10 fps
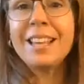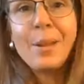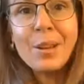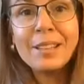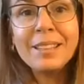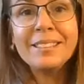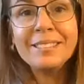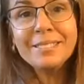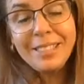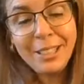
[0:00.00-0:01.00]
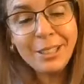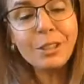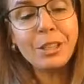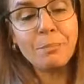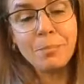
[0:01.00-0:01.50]
They can
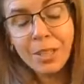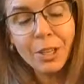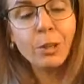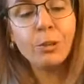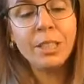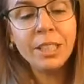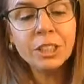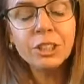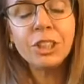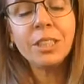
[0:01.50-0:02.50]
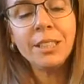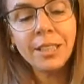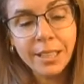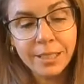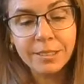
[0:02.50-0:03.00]
heal them their own
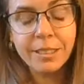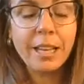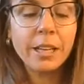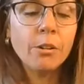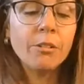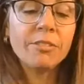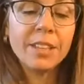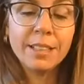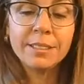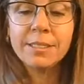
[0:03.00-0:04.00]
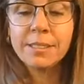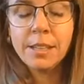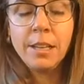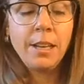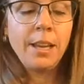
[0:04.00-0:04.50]
energy and let go of things
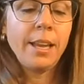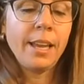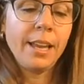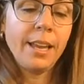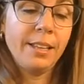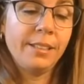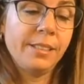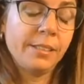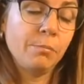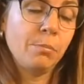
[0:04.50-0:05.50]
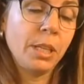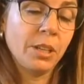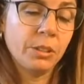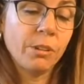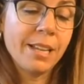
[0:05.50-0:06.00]
and be
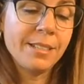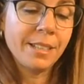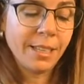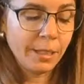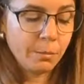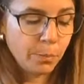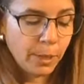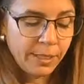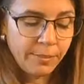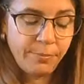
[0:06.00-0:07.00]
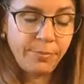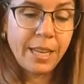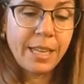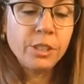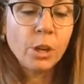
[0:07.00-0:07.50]
on the rise again, but
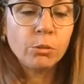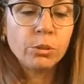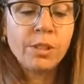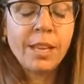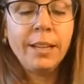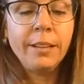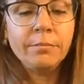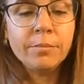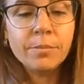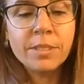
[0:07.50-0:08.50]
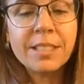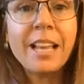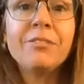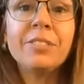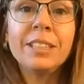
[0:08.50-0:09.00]
they don't. They
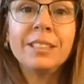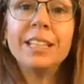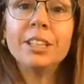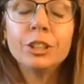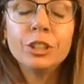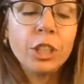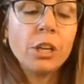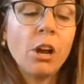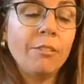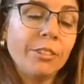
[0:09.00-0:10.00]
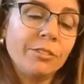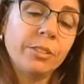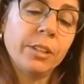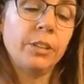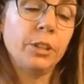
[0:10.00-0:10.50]
siphon energy off of
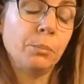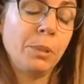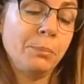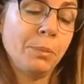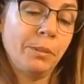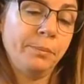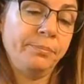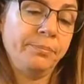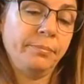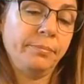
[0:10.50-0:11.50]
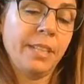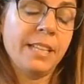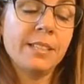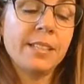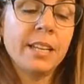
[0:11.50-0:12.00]
other people
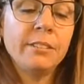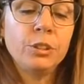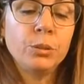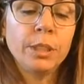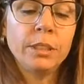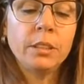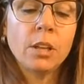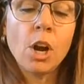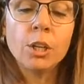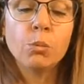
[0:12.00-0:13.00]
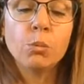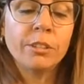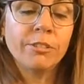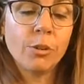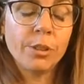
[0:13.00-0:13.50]
instead of doing the hard
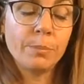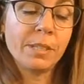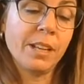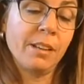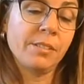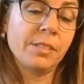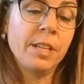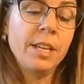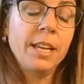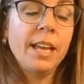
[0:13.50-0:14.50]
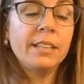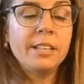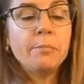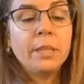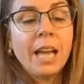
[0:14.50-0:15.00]
work for themselves. And
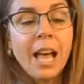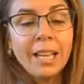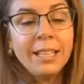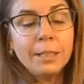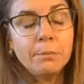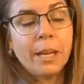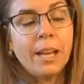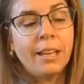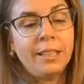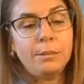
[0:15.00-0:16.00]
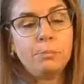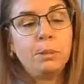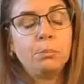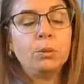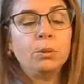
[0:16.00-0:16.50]
they've been hiding behind
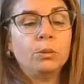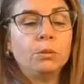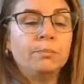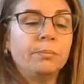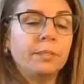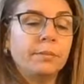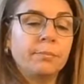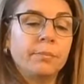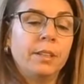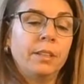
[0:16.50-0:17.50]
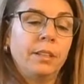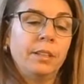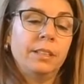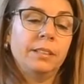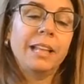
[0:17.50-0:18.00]
people
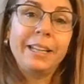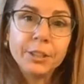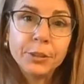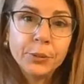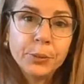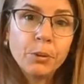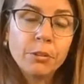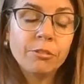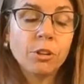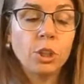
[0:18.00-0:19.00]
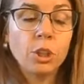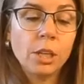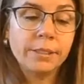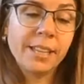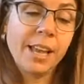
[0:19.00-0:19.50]
like you for a
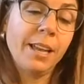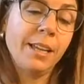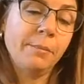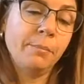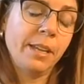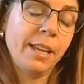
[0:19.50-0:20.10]
long time.